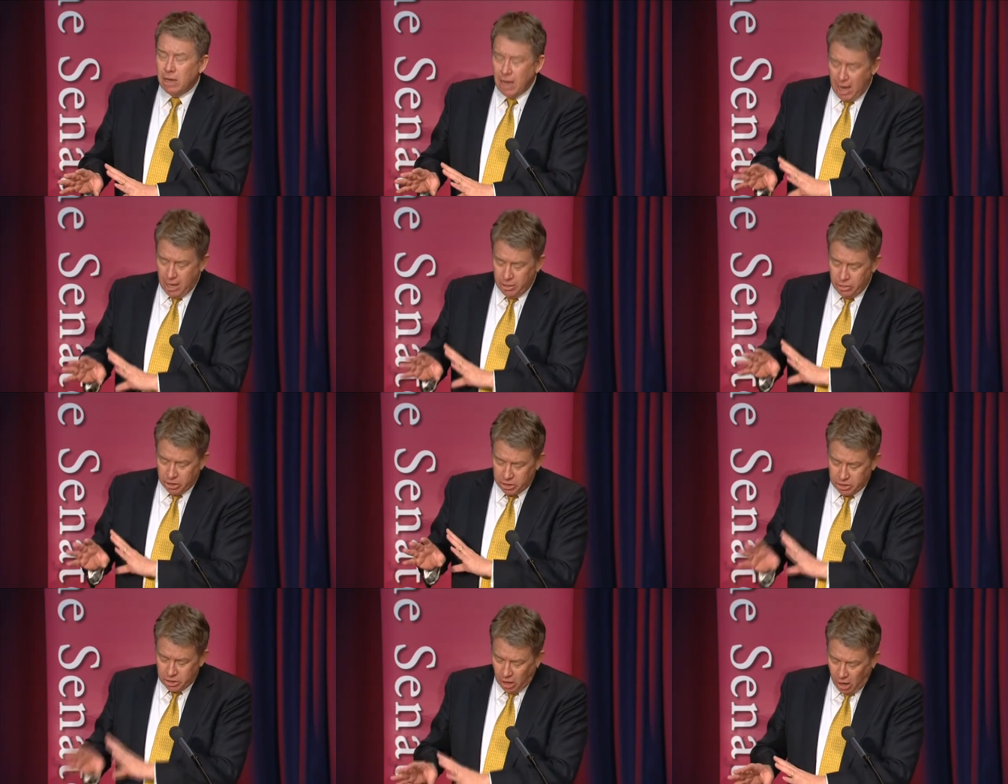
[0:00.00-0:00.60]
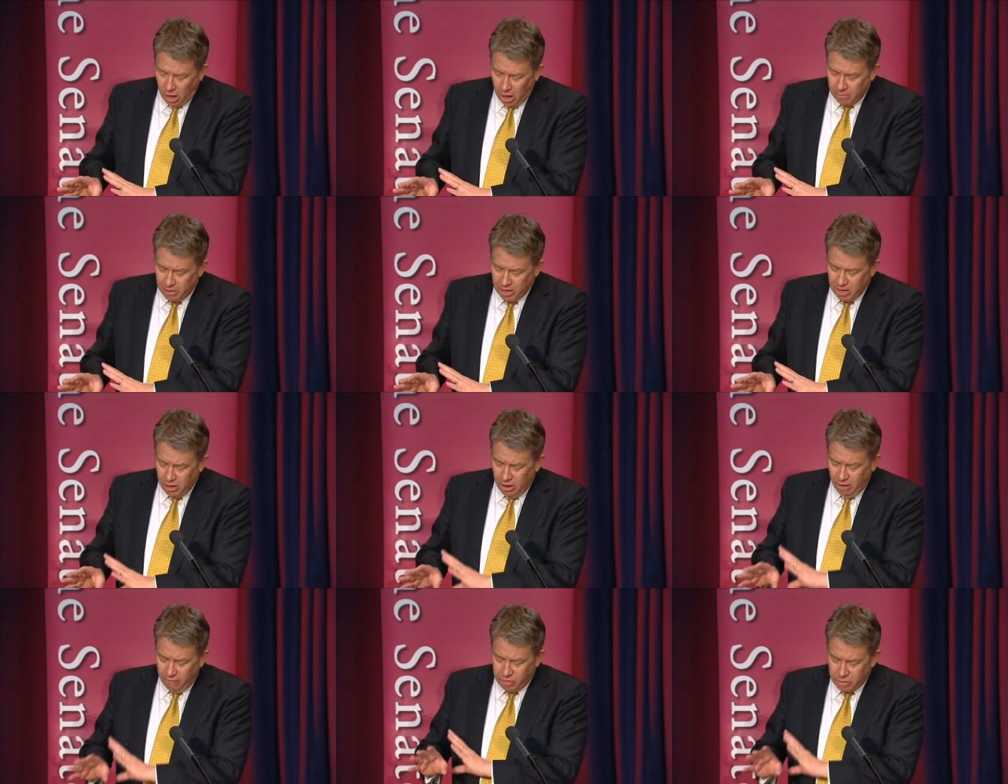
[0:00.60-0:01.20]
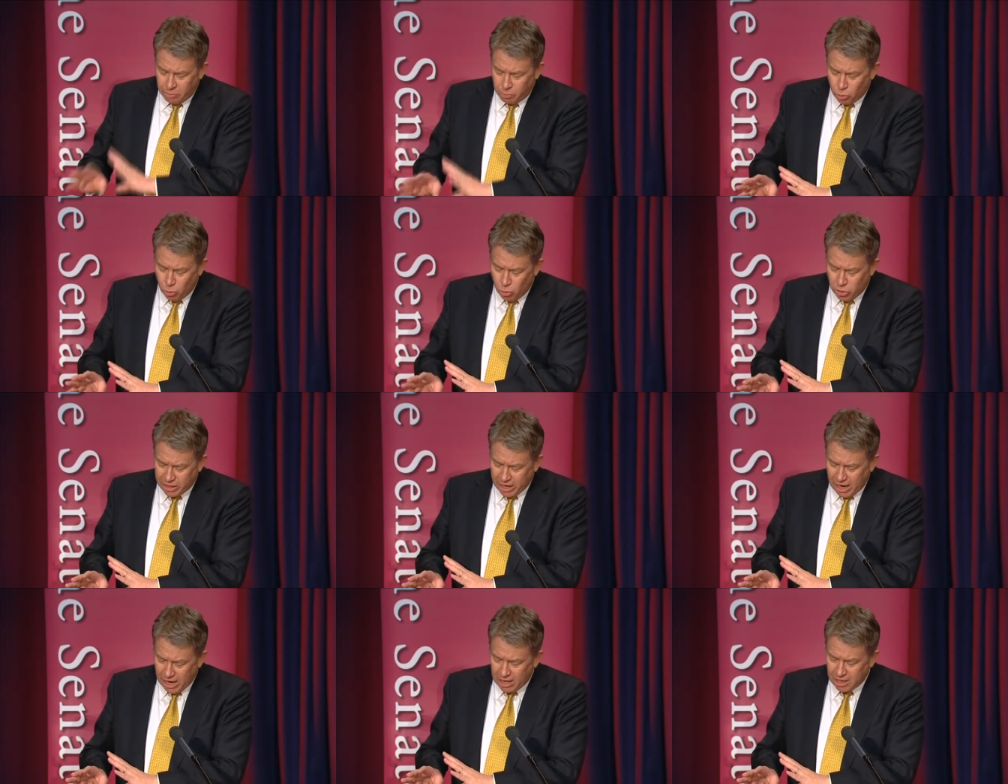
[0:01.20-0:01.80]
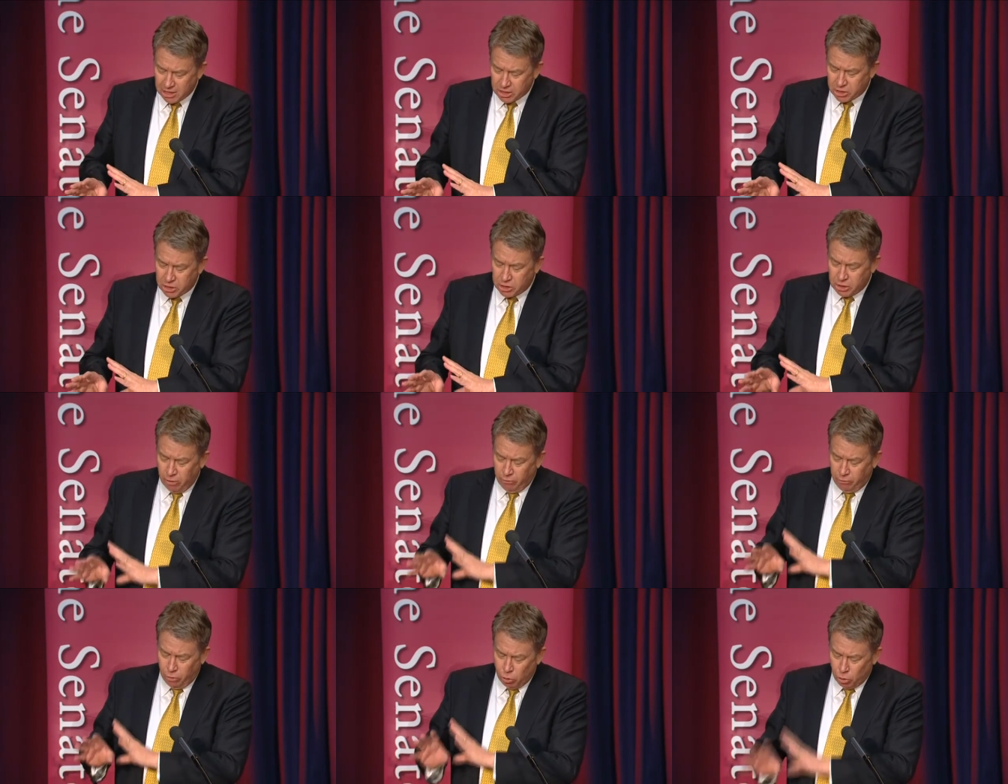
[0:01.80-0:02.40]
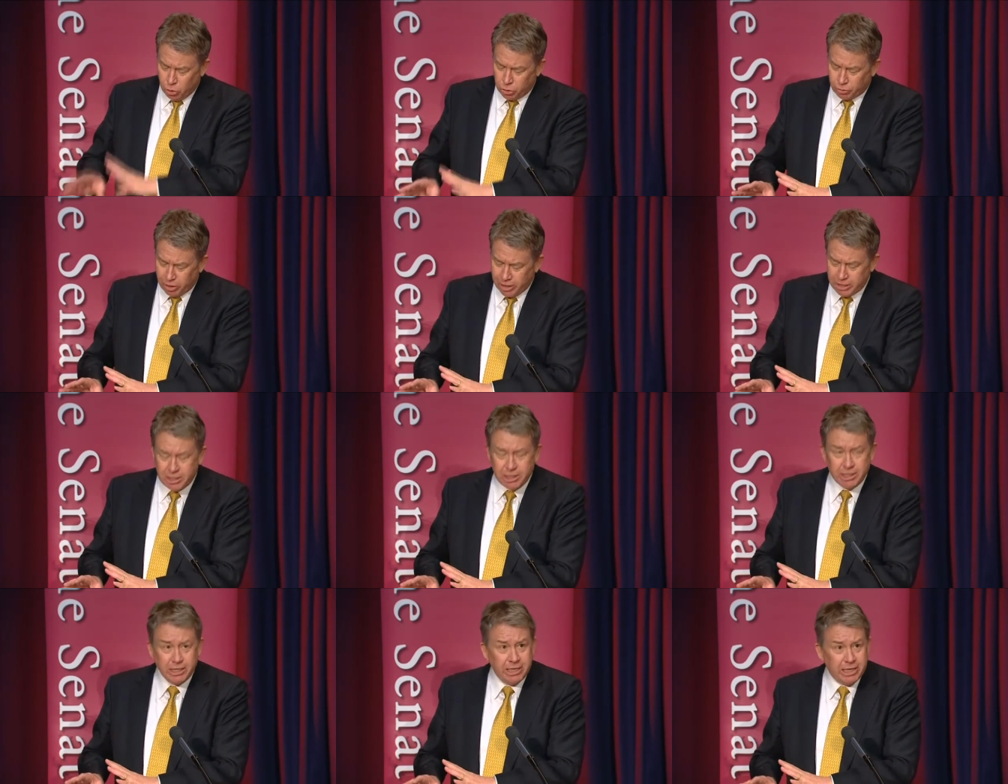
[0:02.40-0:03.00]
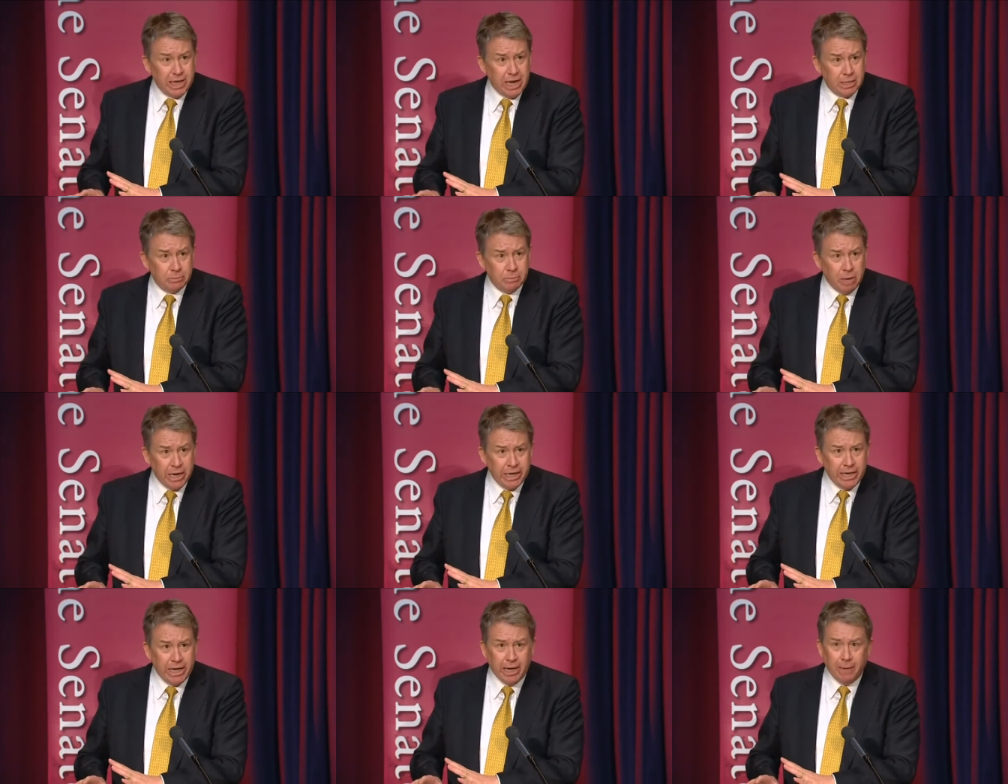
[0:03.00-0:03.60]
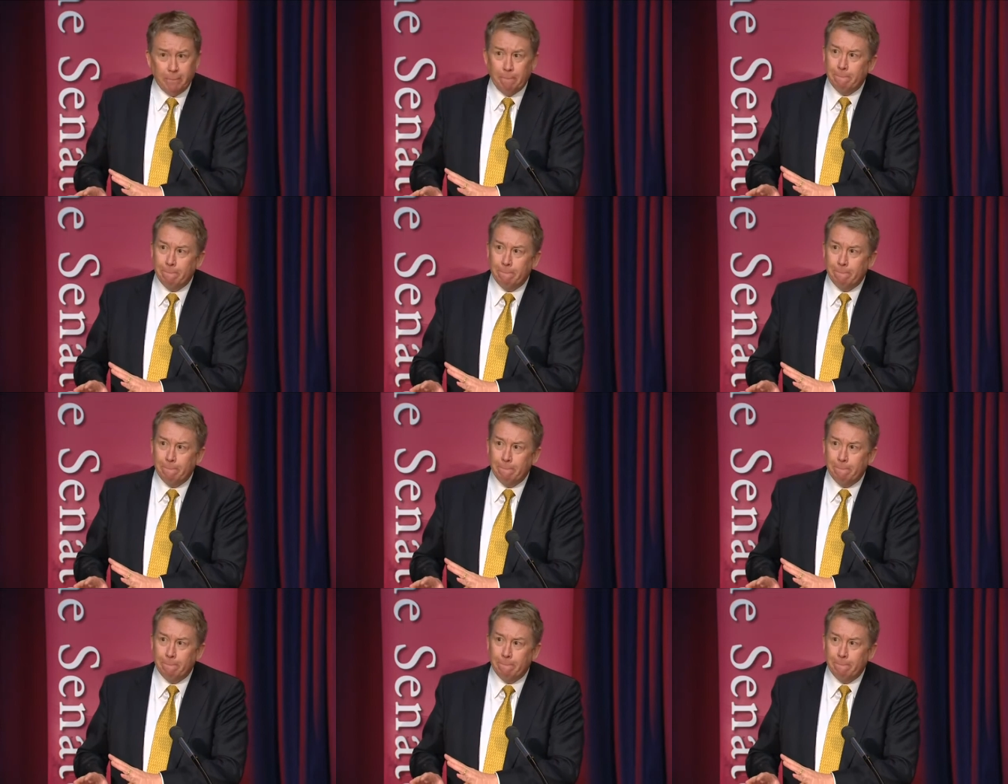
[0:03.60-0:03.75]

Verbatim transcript: and the timing of the broadcasts of horse races in Tasmania.